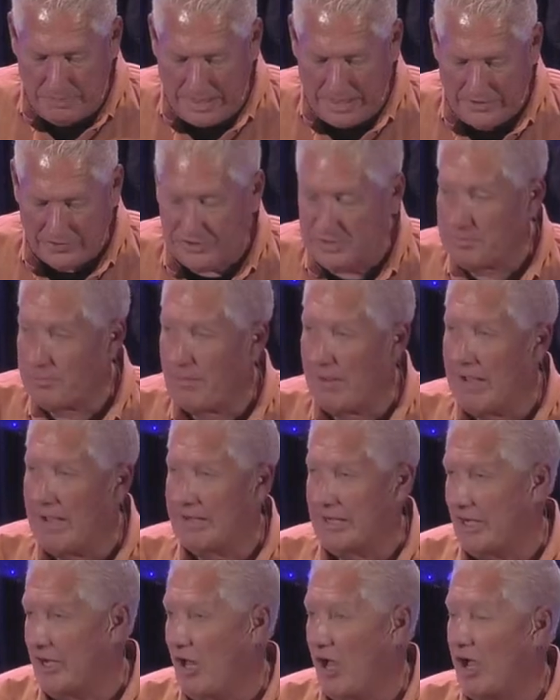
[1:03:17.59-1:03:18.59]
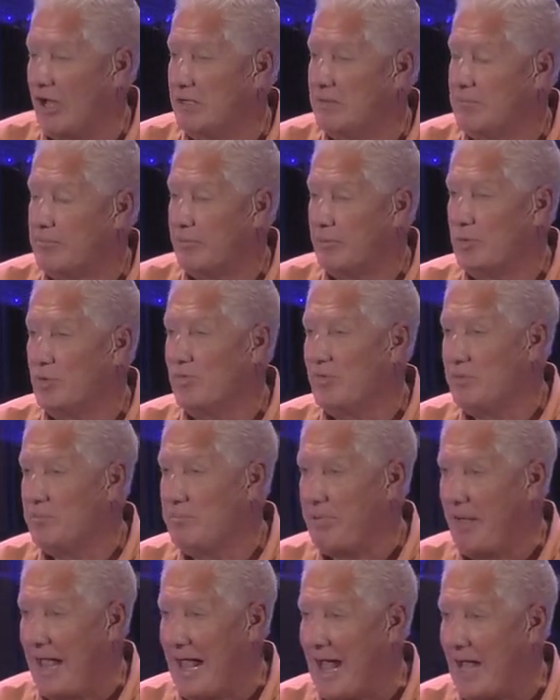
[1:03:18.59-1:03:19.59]
based upon an unproven
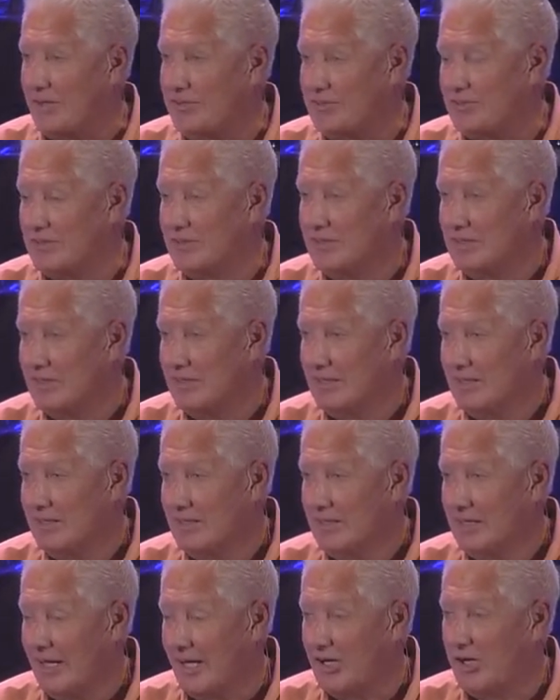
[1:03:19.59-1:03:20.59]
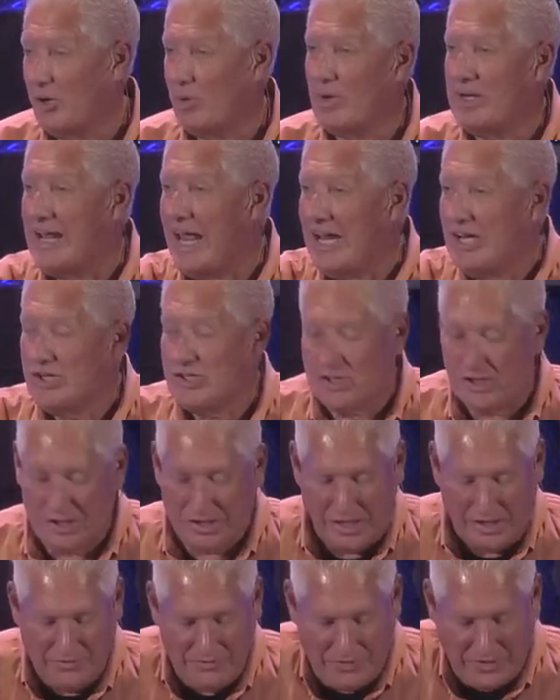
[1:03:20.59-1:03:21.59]
past a
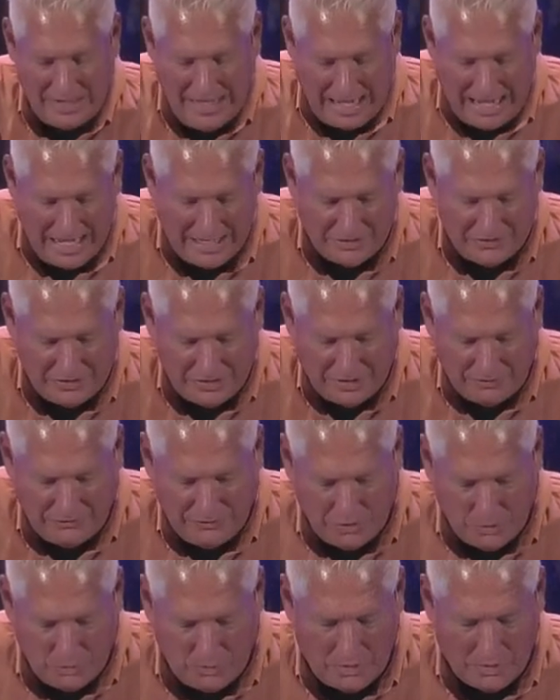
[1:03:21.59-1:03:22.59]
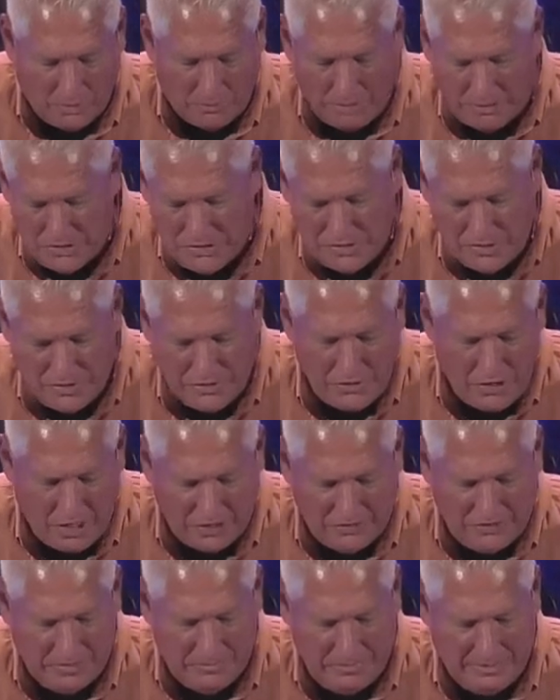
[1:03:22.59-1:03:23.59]
creation of the gods, if you will, a bunch of
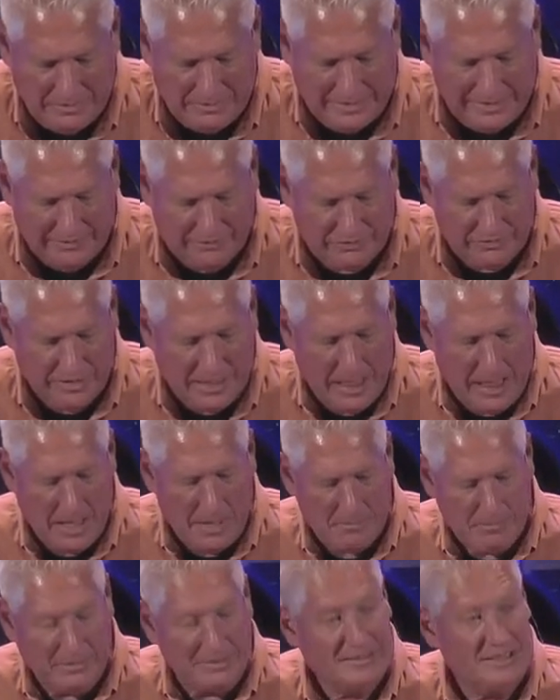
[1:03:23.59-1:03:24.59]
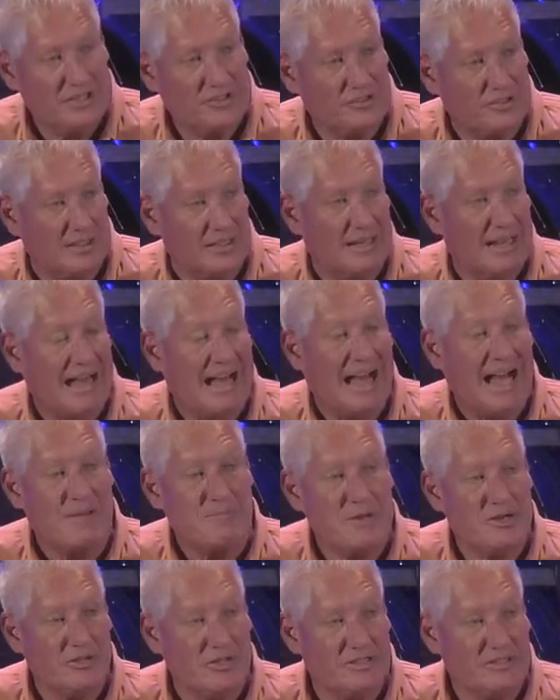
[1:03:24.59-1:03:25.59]
thoughts and beliefs. But listen,
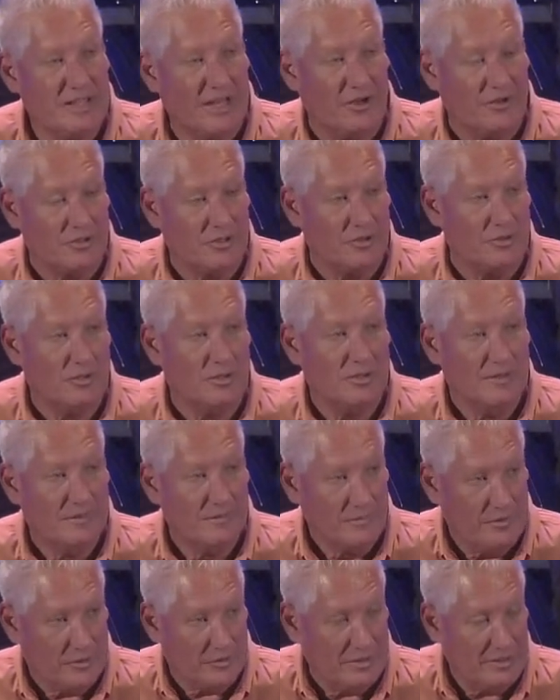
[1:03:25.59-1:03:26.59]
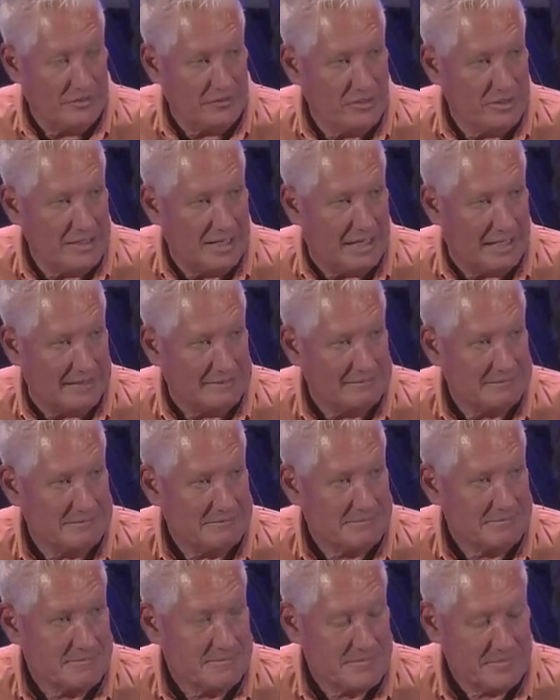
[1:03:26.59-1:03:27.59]
I'm here to tell you there is a God.
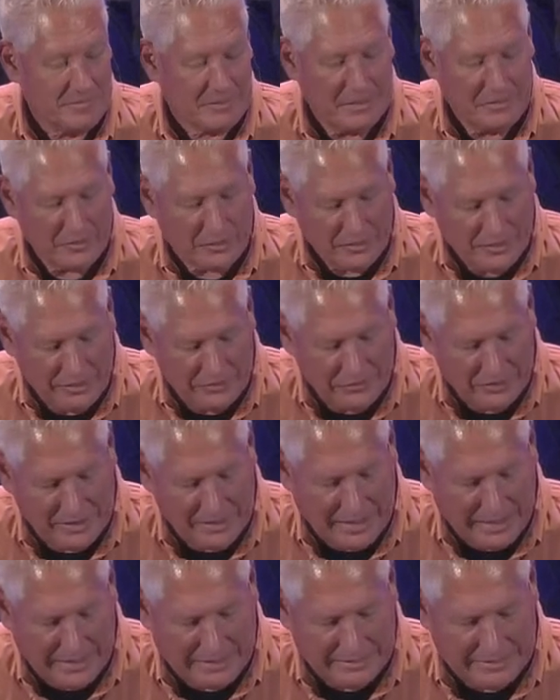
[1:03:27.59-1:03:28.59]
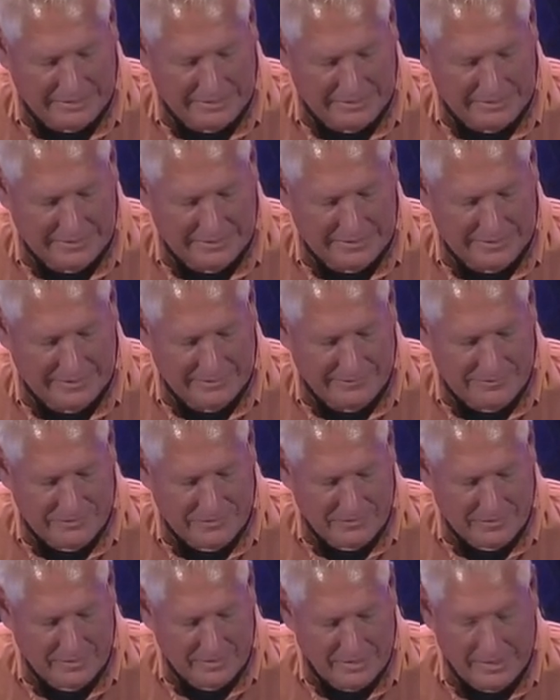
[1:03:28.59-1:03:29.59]
There is a God.
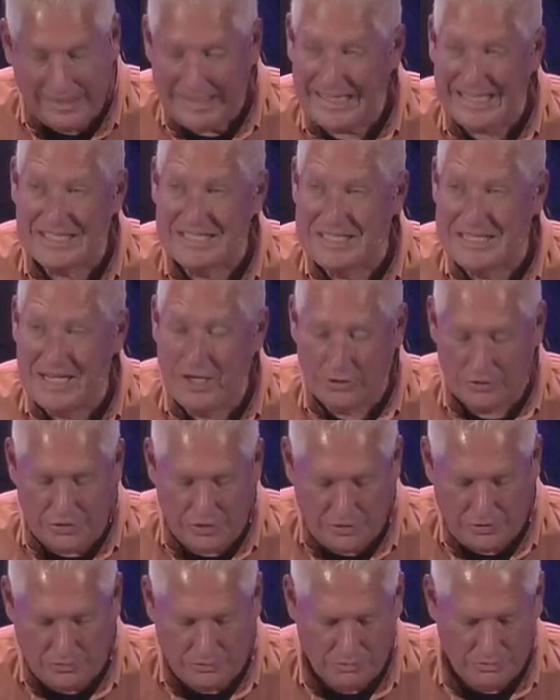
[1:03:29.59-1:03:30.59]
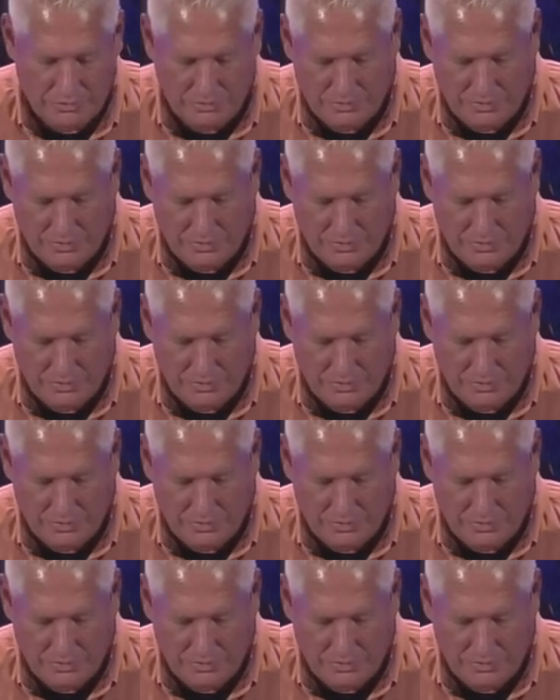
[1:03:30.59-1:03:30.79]
And he's near to you.